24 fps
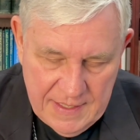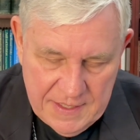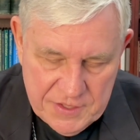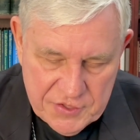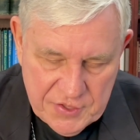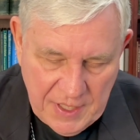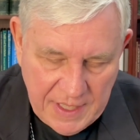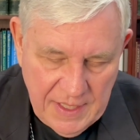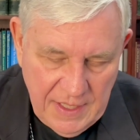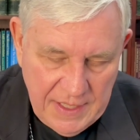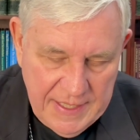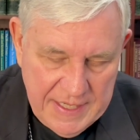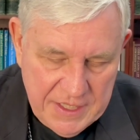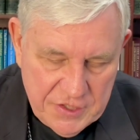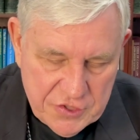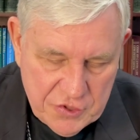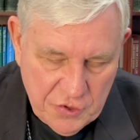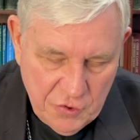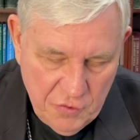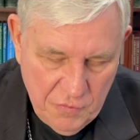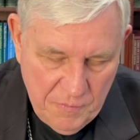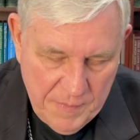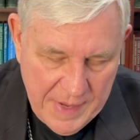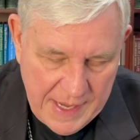suddenly
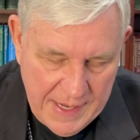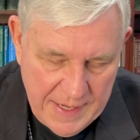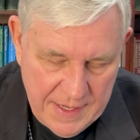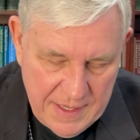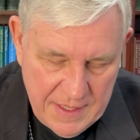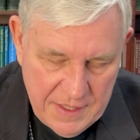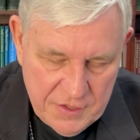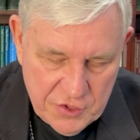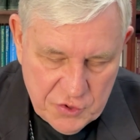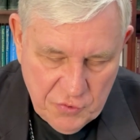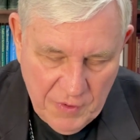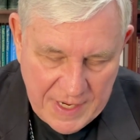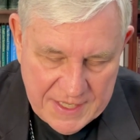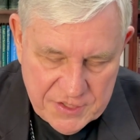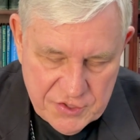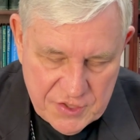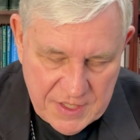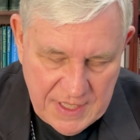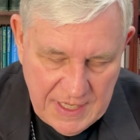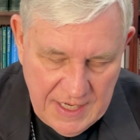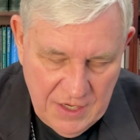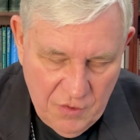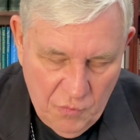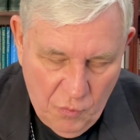two men
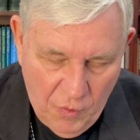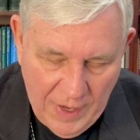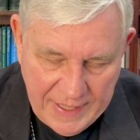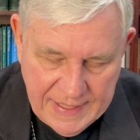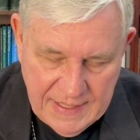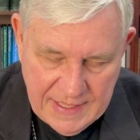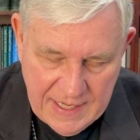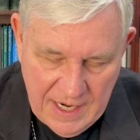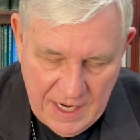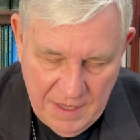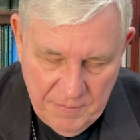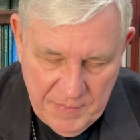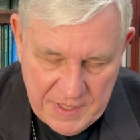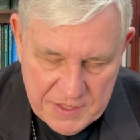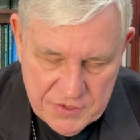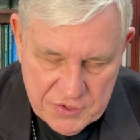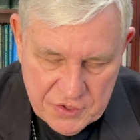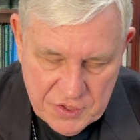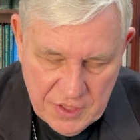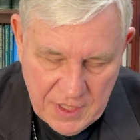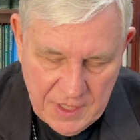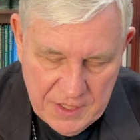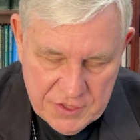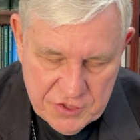dressed in white
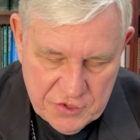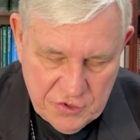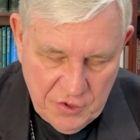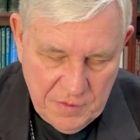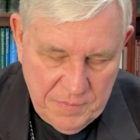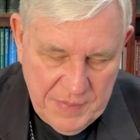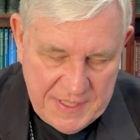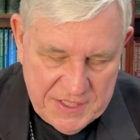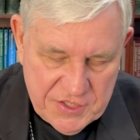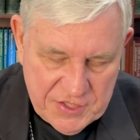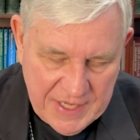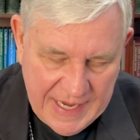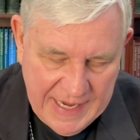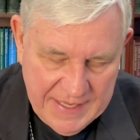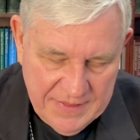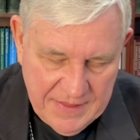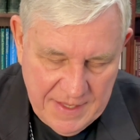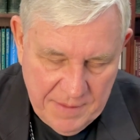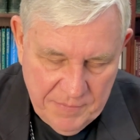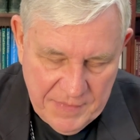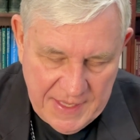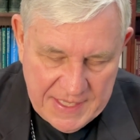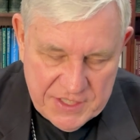garments stood beside them.